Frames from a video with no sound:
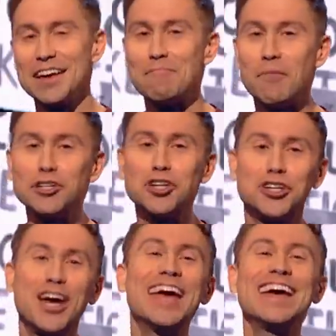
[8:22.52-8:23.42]
Well,
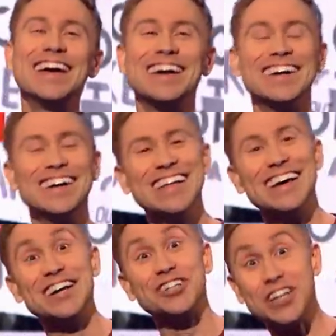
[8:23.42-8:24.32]

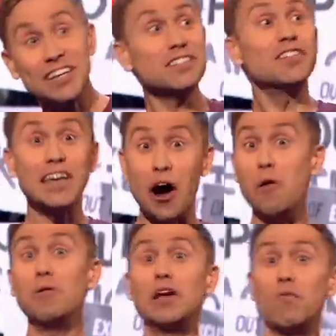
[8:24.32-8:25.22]
she isn't the only